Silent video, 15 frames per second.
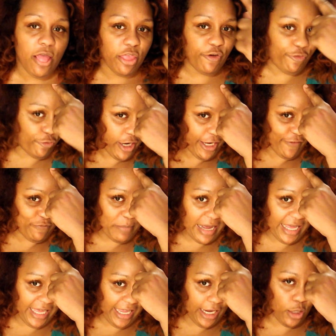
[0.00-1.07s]
front of my
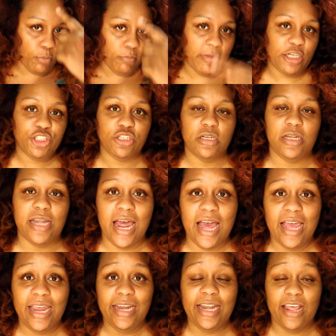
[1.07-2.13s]
head measured
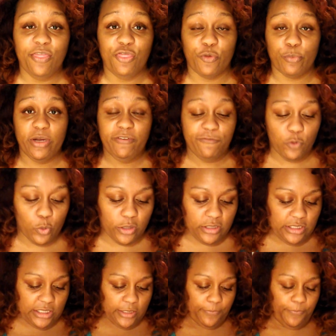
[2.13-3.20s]
9
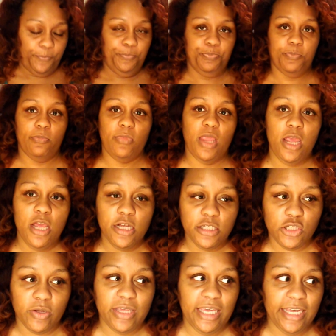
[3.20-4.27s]
3/4.
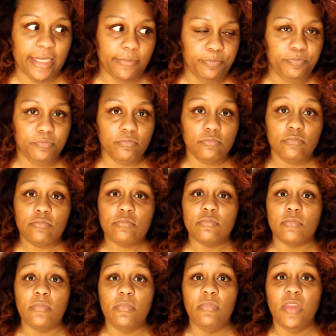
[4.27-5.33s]
So again,
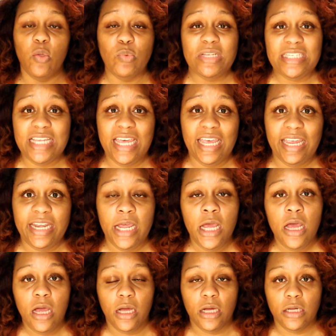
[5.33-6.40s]
we said
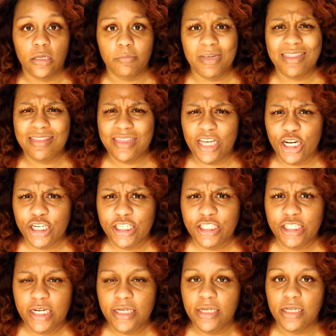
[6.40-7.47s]
a
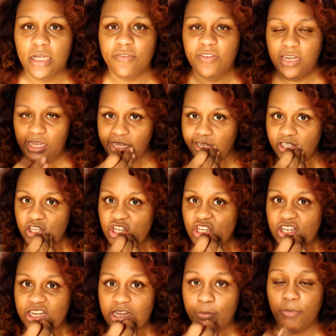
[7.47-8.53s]
third of an
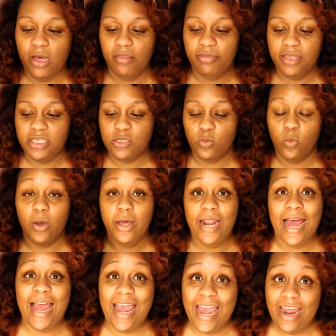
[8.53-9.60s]
inch a month is what
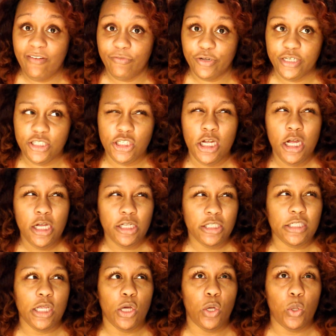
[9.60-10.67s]
I average.
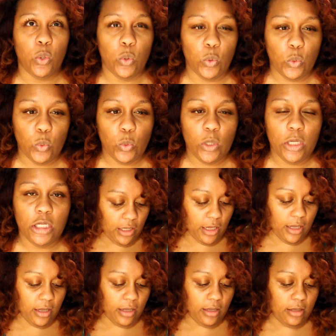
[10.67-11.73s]
So
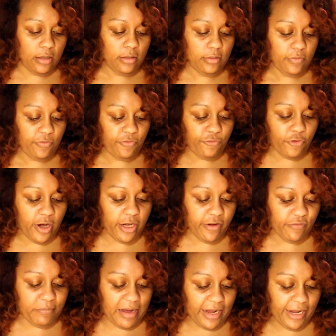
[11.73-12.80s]
front
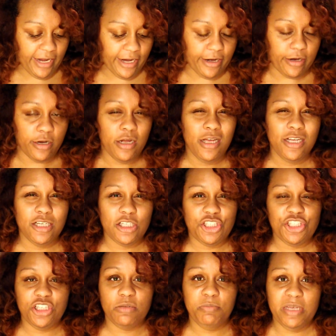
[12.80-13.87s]
of my hair
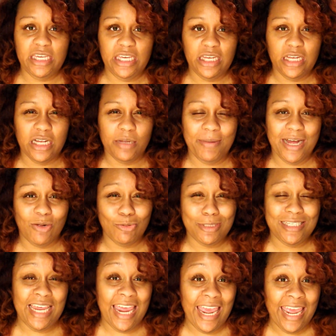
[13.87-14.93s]
should be about
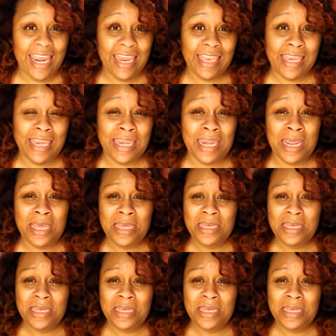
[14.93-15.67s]
10